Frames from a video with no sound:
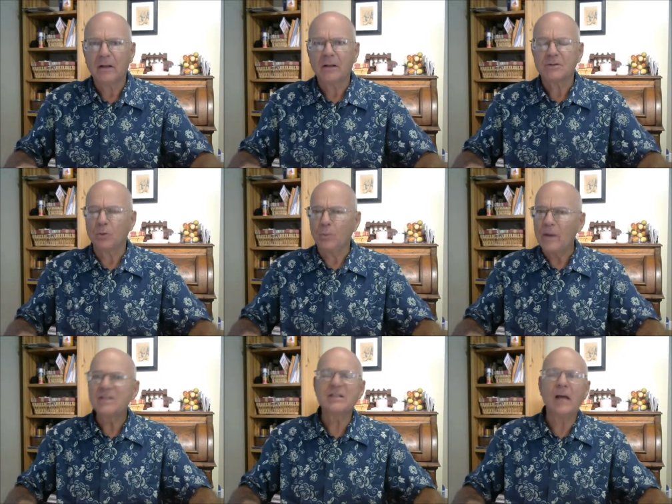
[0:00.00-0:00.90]
So we
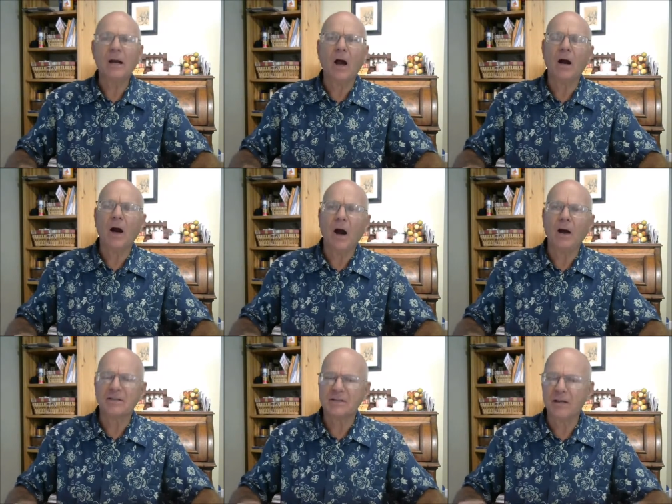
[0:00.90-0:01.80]
set our
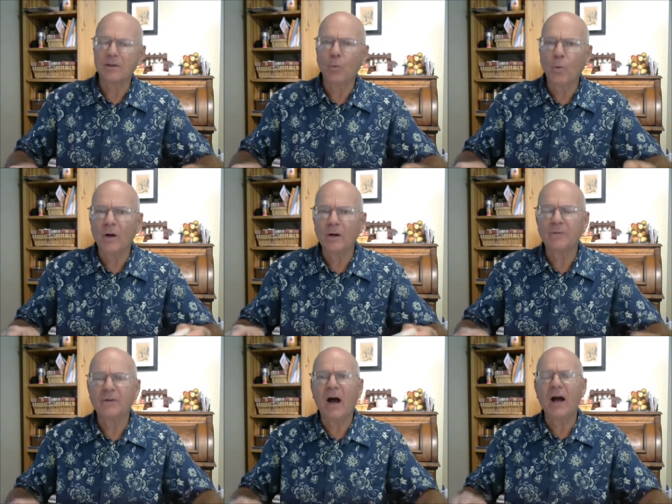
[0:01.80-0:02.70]
hearts on the word
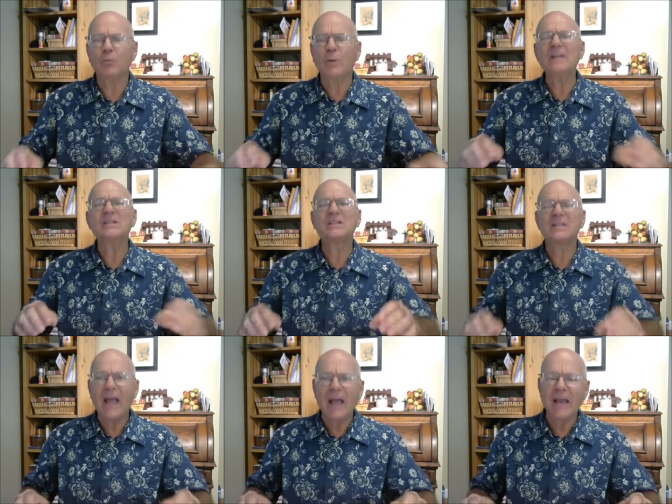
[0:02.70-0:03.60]
of God. We
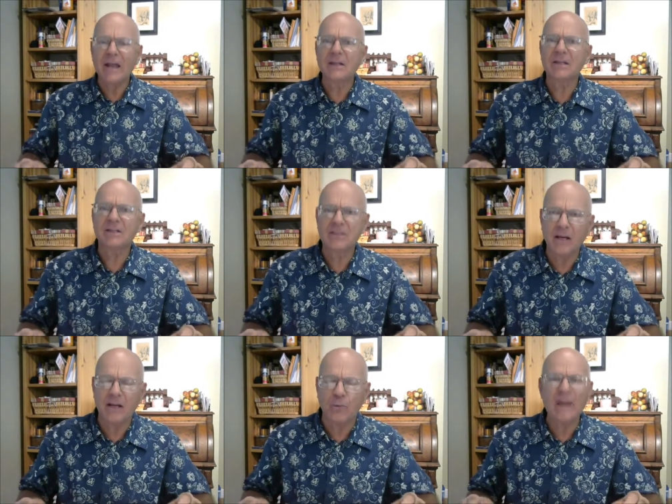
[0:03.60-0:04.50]
stay in the
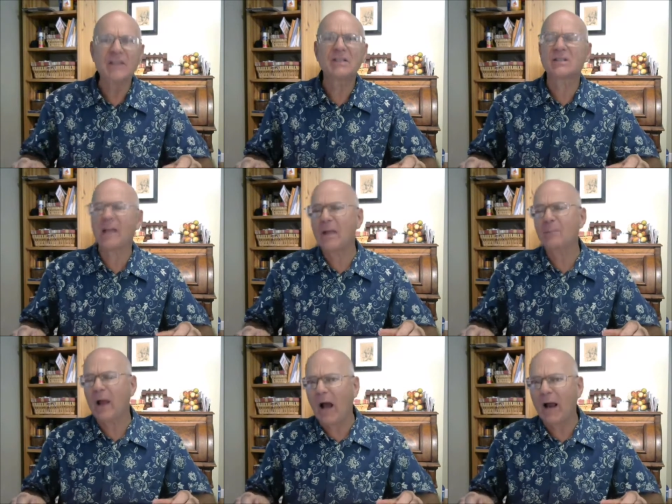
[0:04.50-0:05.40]
city. We stay
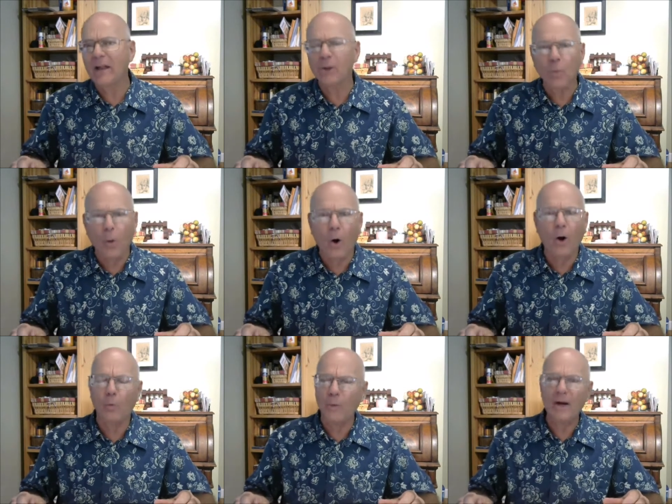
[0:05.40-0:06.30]
behind the
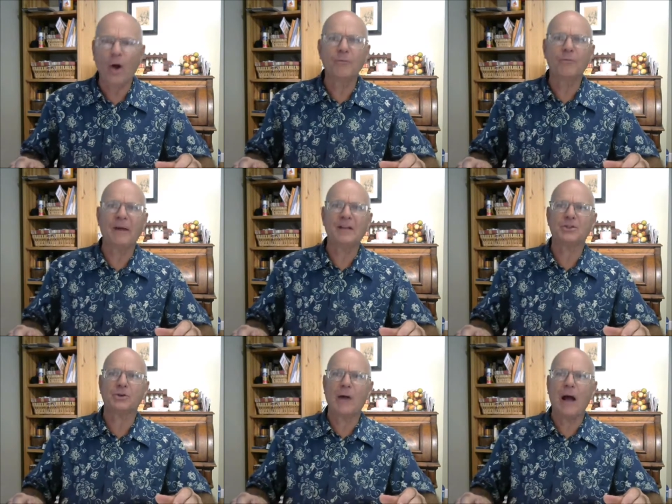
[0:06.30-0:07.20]
wall. We don't
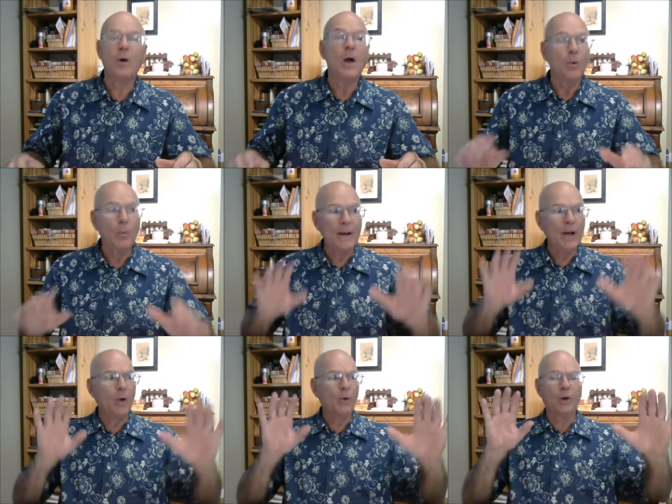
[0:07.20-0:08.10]
venture out. We
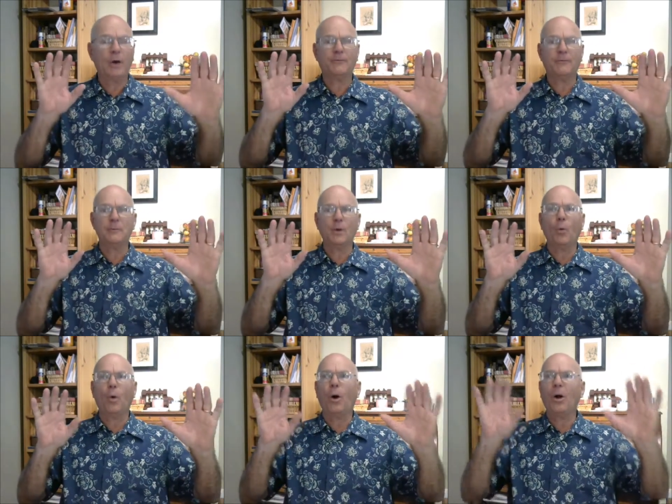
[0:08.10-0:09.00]
don't look from the
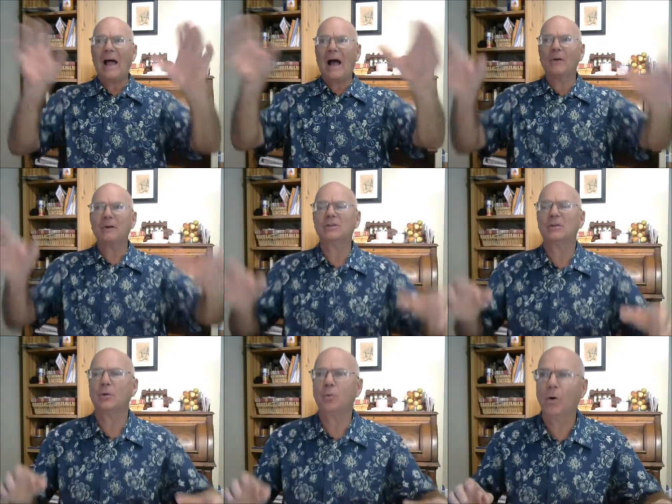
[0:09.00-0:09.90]
wall out
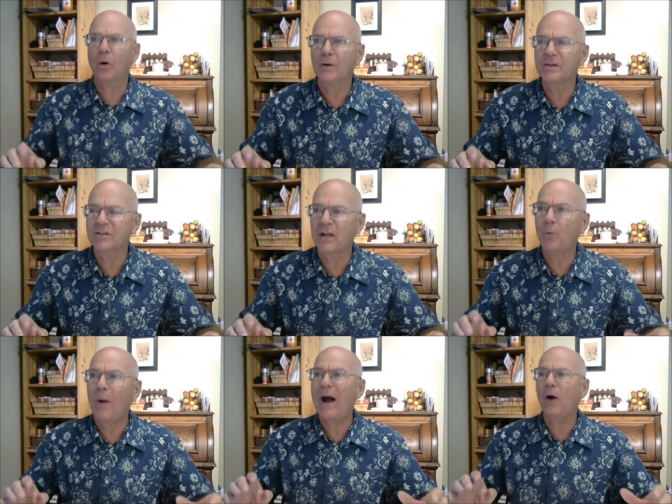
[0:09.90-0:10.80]
into the world and say,
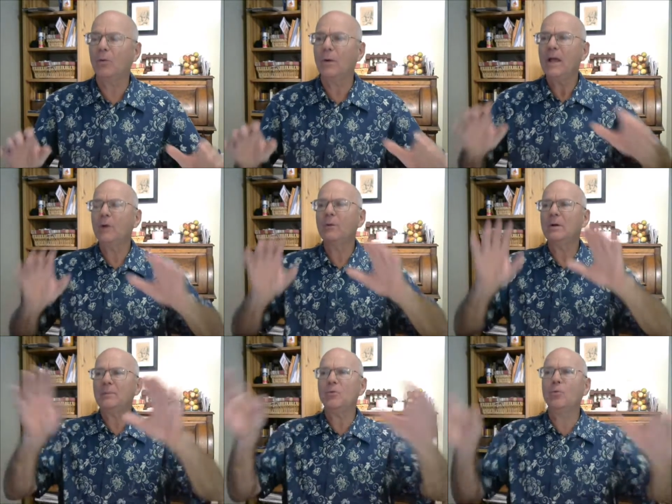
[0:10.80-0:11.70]
wow, it
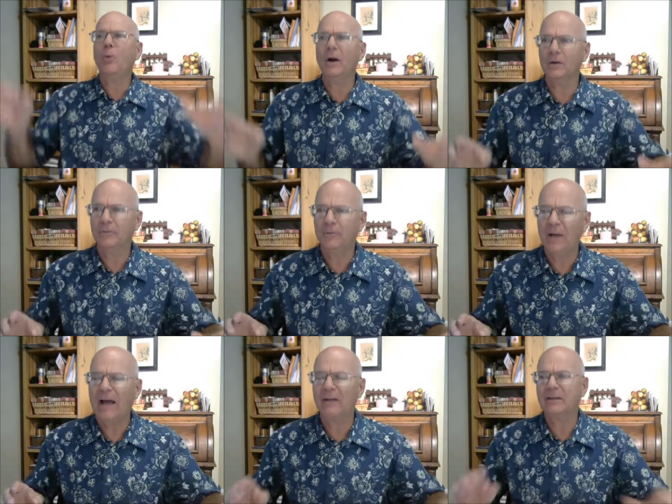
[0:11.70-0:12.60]
would be
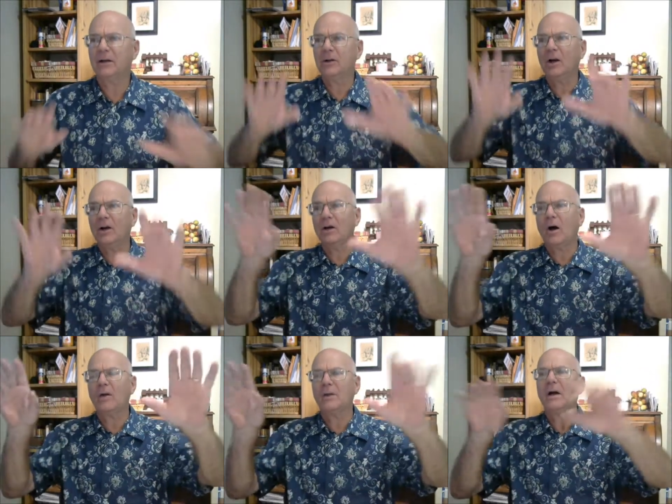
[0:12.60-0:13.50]
wonderful out there. Look at
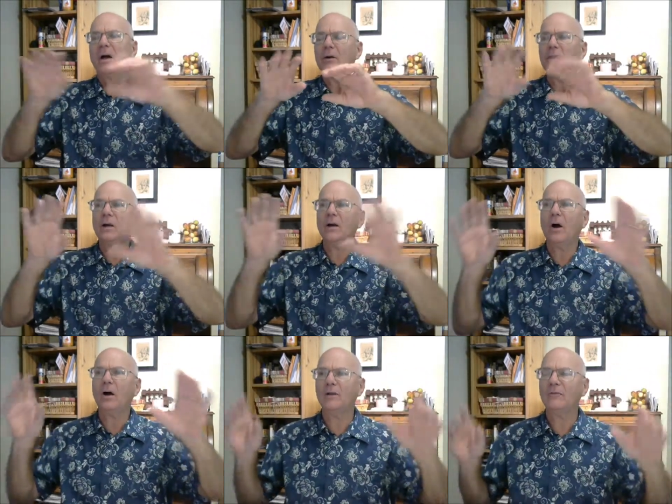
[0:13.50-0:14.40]
all the, look at
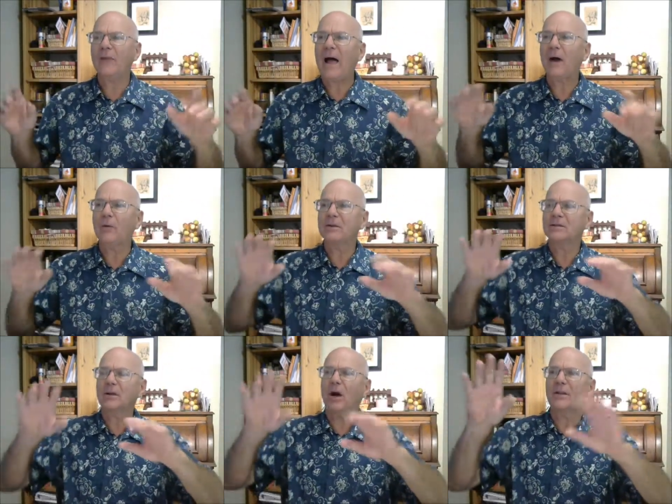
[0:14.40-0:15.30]
all the flowers and all